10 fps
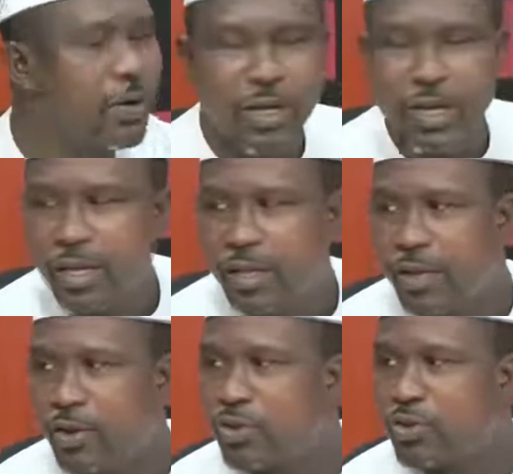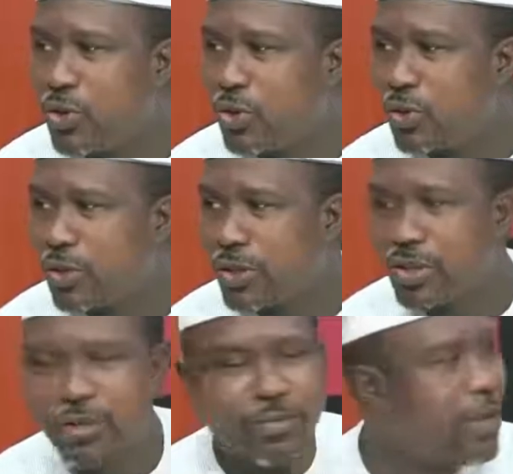they don't know.
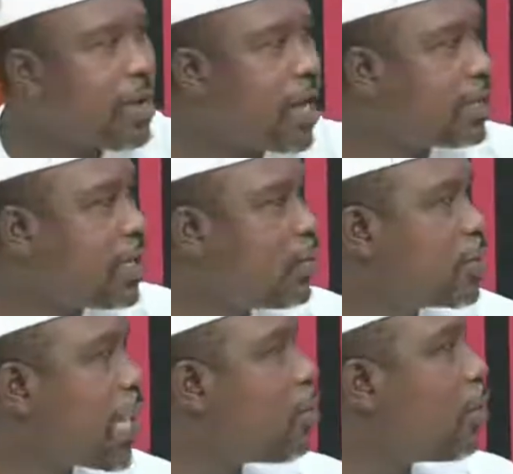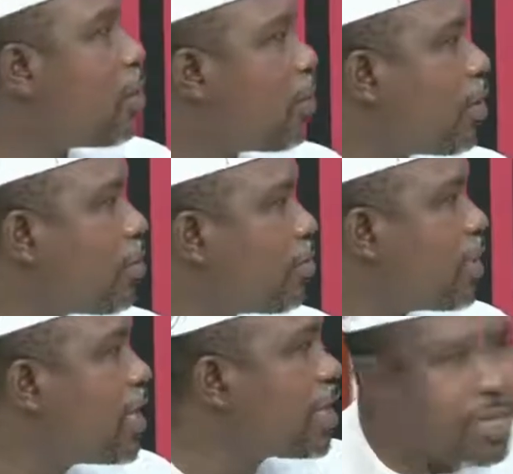Sometimes you ask them who is Awolowo, they
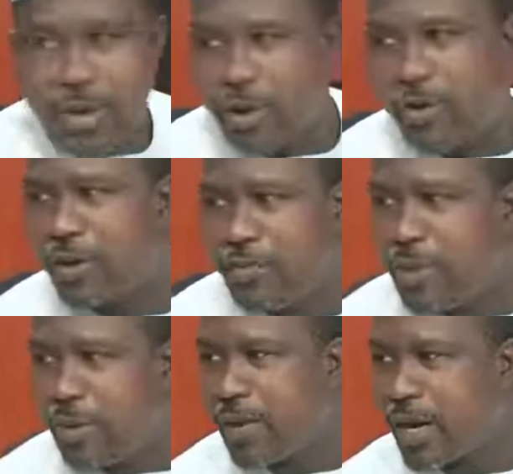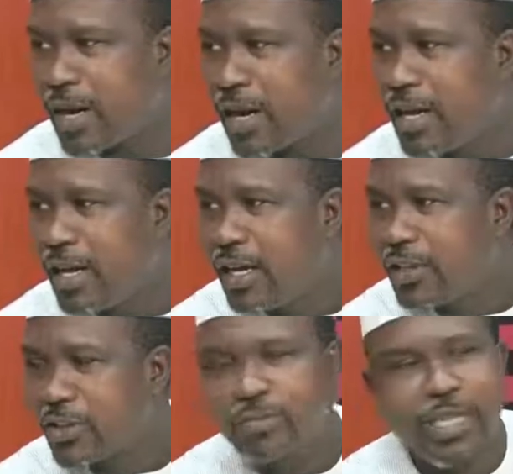may not remember.
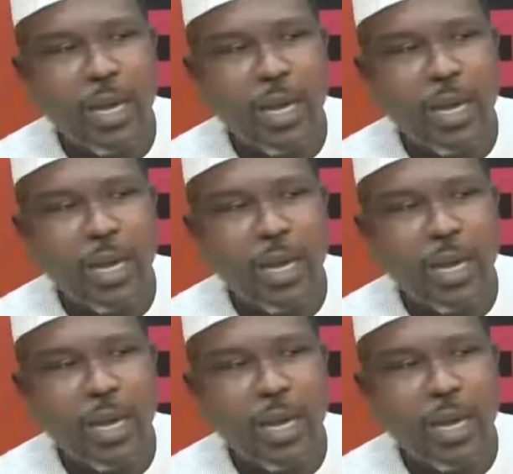Sometimes when you say